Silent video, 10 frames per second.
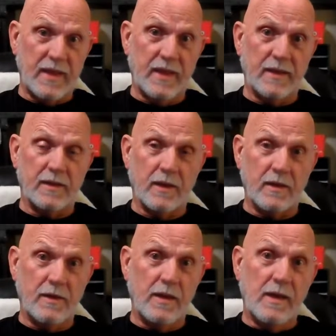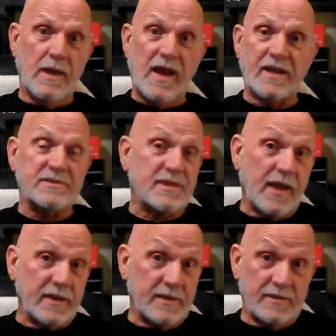And I can
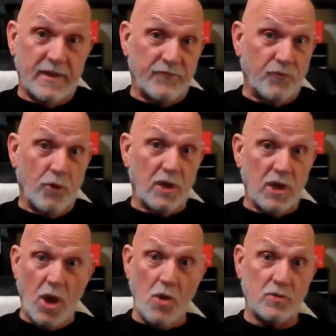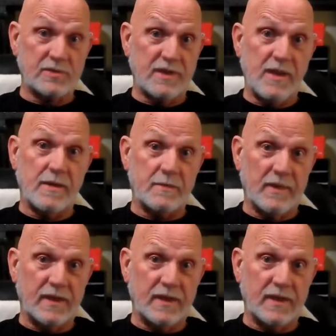say I did that for a long time.